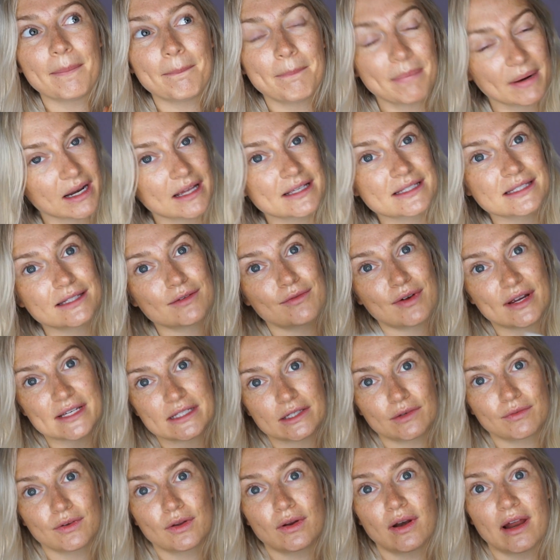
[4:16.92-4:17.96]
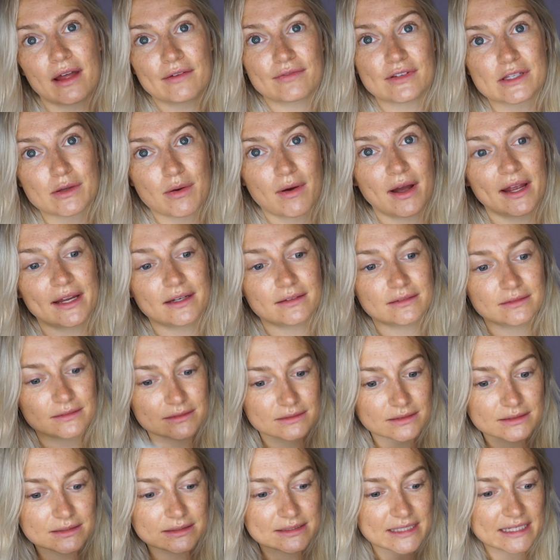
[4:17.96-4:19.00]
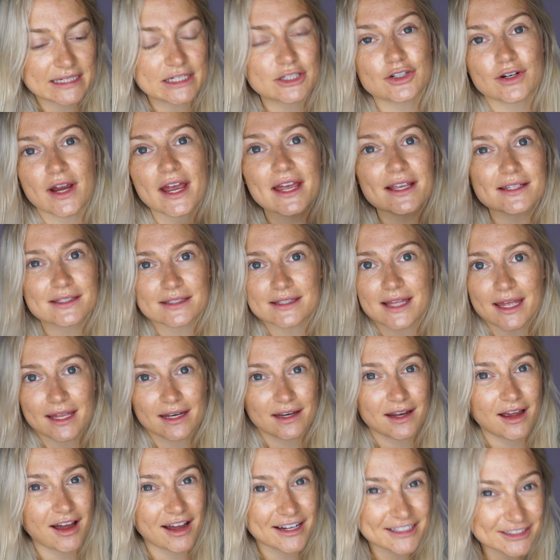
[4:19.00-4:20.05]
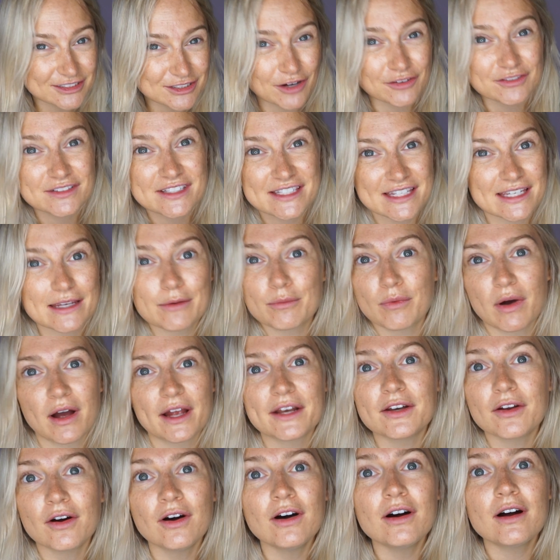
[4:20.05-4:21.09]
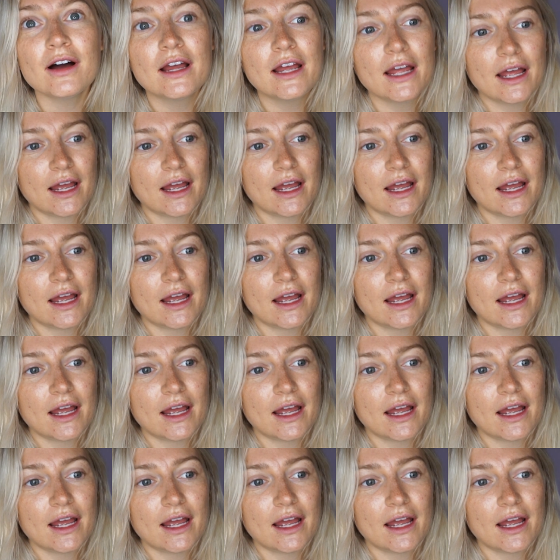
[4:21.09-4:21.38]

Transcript: plus the rest of your life is quite de-stress, then I don't see why not.